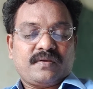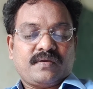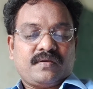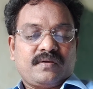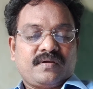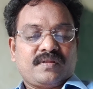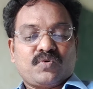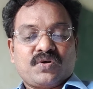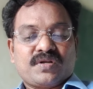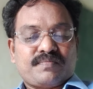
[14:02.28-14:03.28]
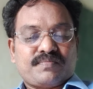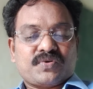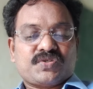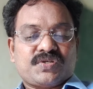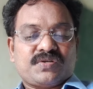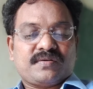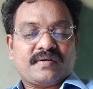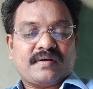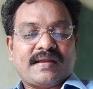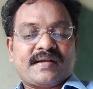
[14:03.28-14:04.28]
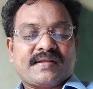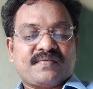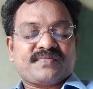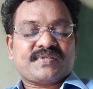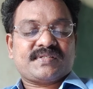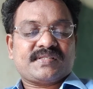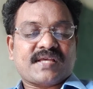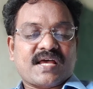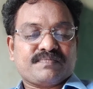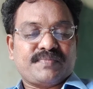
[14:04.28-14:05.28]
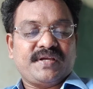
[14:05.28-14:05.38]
In the modern approach, greater emphasis has been